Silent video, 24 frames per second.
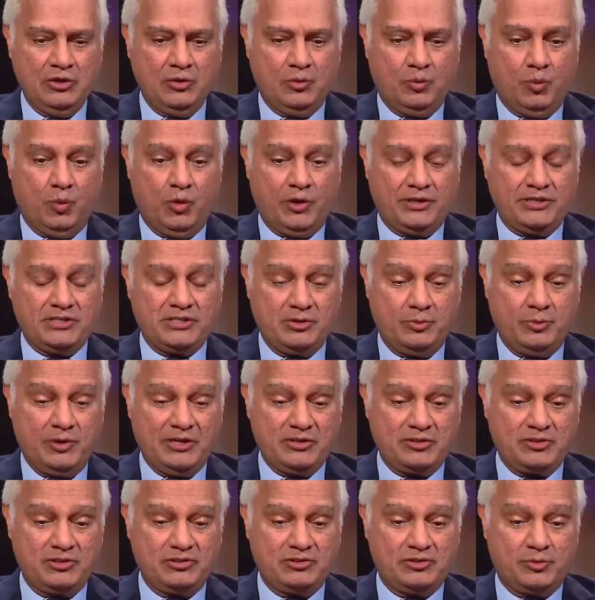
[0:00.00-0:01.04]
Went
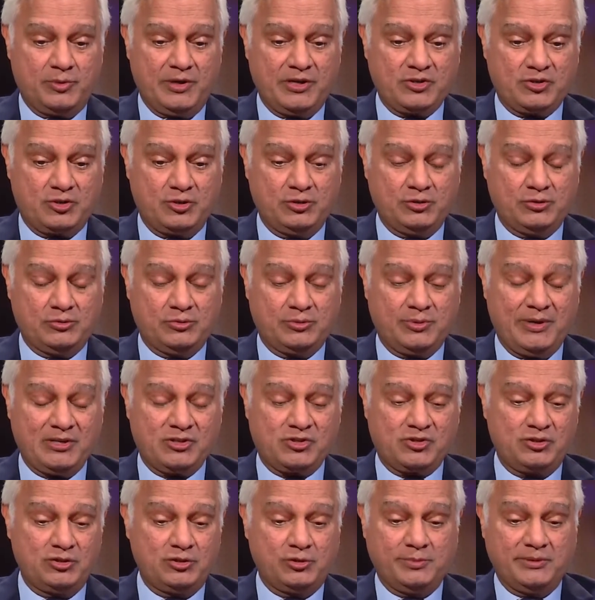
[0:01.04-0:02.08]
into the
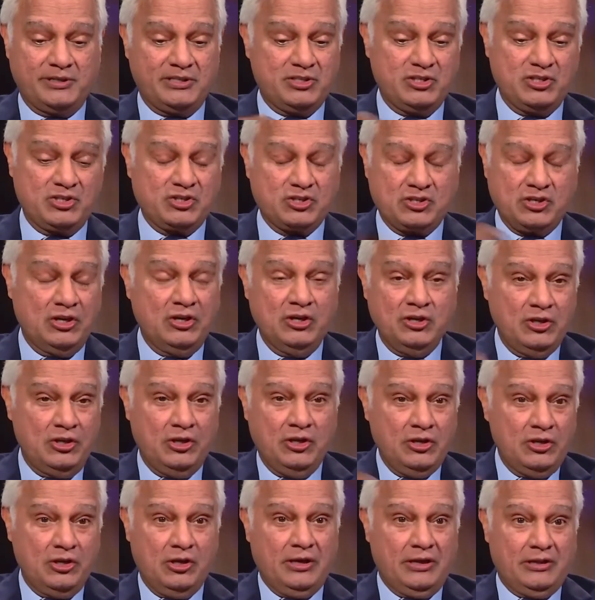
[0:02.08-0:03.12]
restroom and
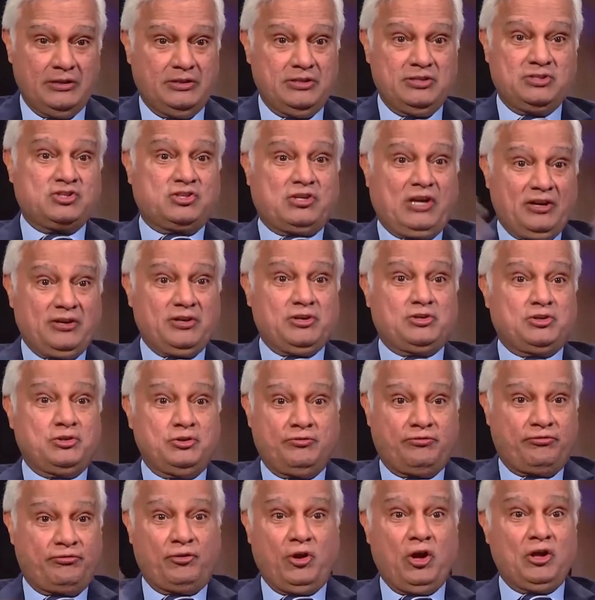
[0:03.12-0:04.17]
they started to
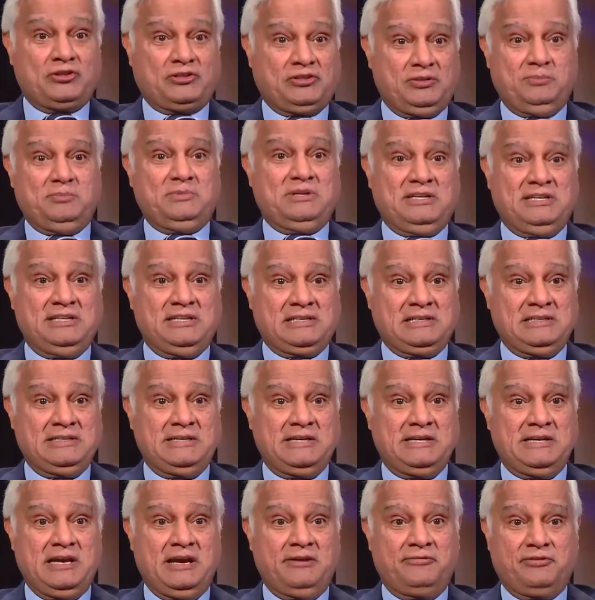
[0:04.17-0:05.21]
froth
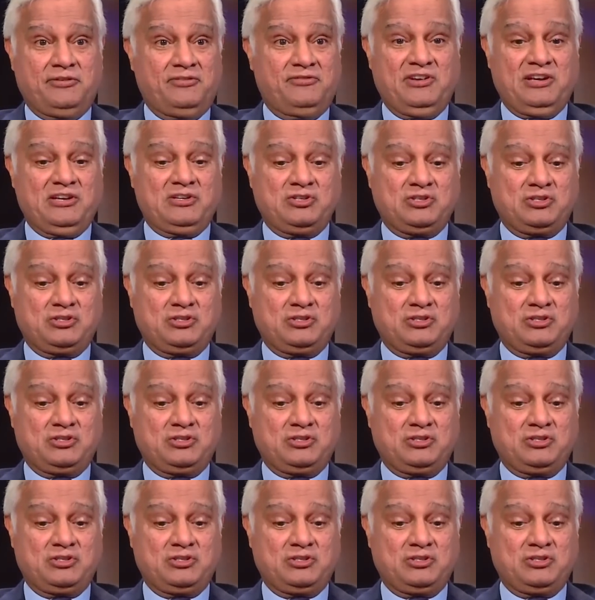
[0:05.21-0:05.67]
immediately, effervesce.